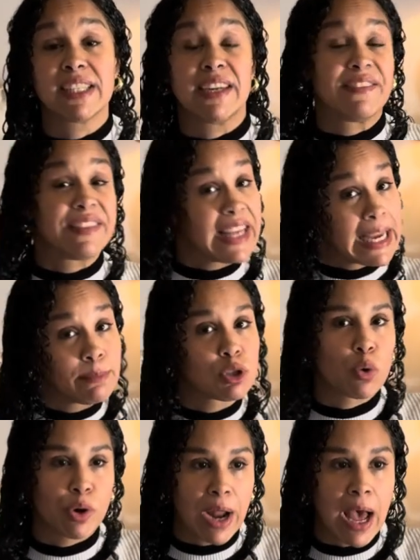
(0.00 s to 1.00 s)
inflamed
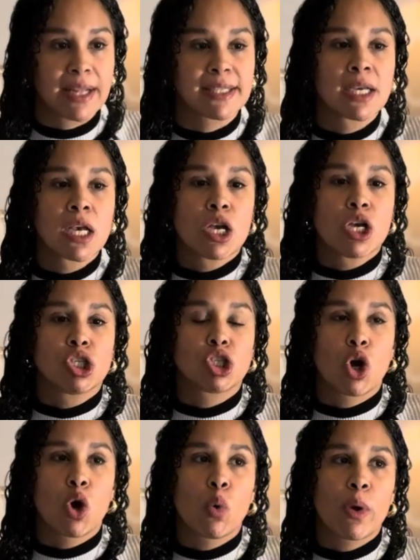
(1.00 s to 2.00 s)
or not.
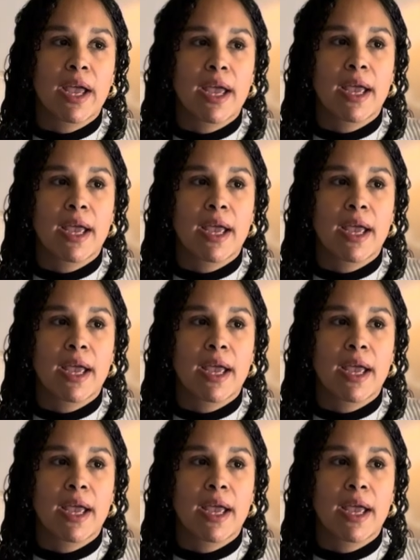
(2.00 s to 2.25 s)
So